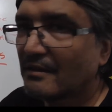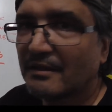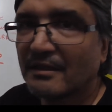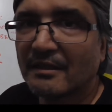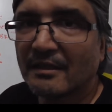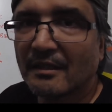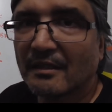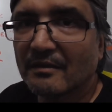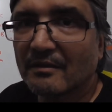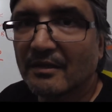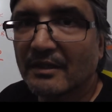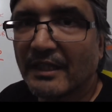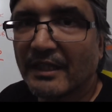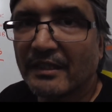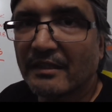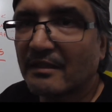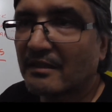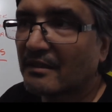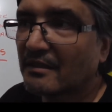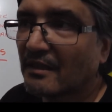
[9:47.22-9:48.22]
you know
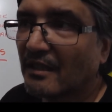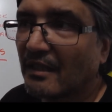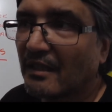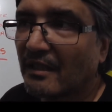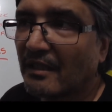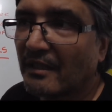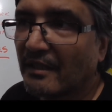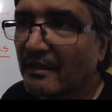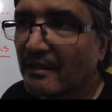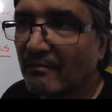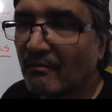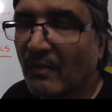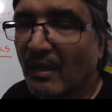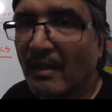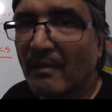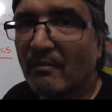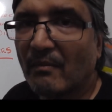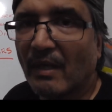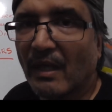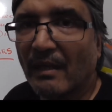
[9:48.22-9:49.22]
it's uh, it,
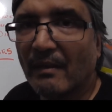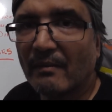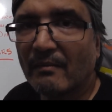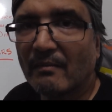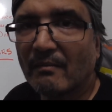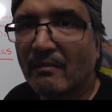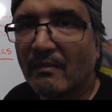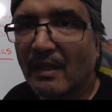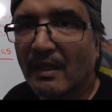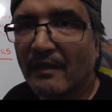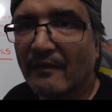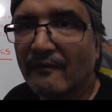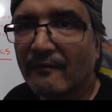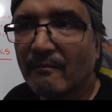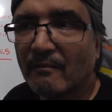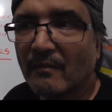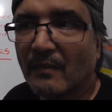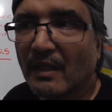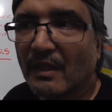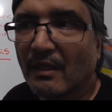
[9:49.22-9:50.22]
my my my
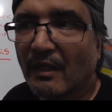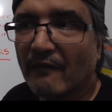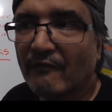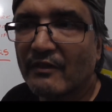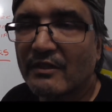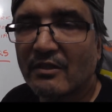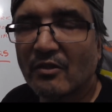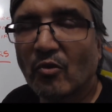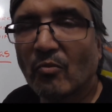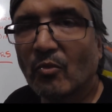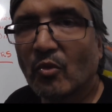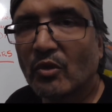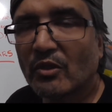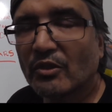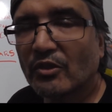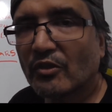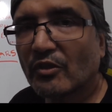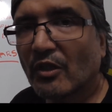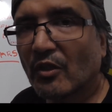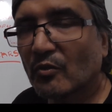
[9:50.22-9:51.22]
my life is a lot more
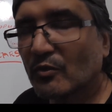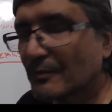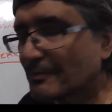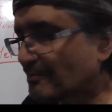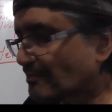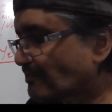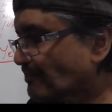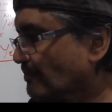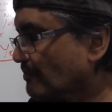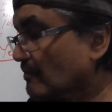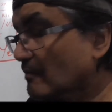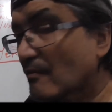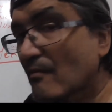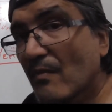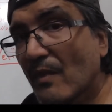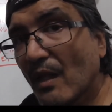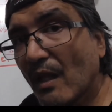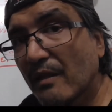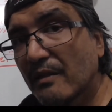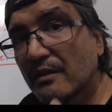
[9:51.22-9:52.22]
controlled.
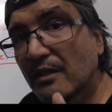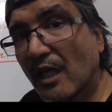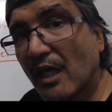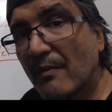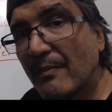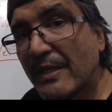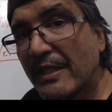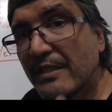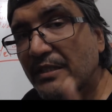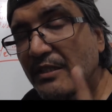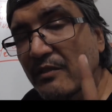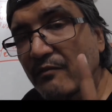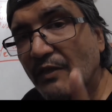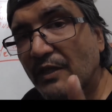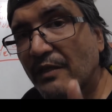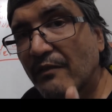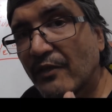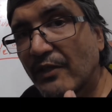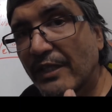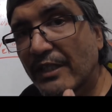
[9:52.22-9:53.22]
Diabetes is
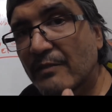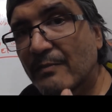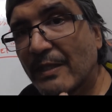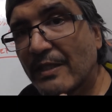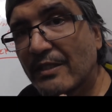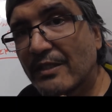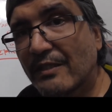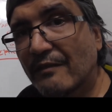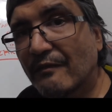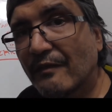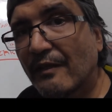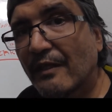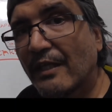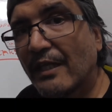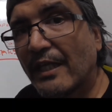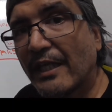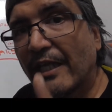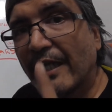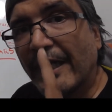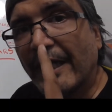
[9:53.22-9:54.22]
very very expensive.
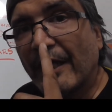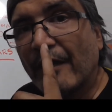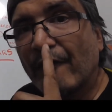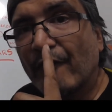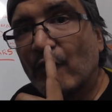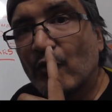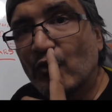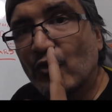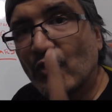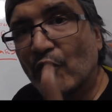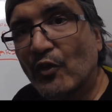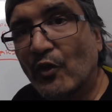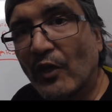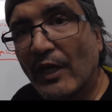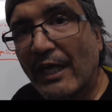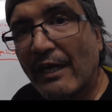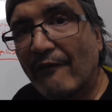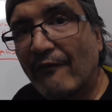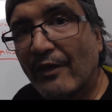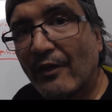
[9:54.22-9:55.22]
If you do
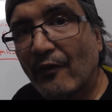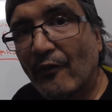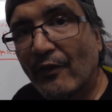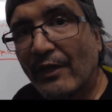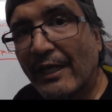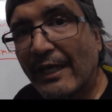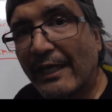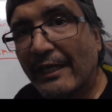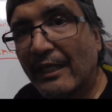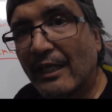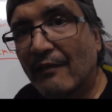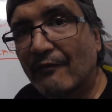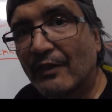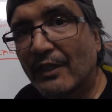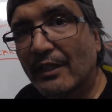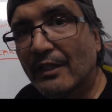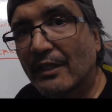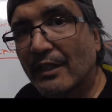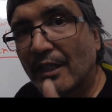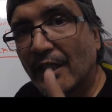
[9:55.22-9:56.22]
not have health care
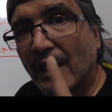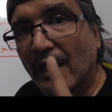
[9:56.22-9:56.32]
cover,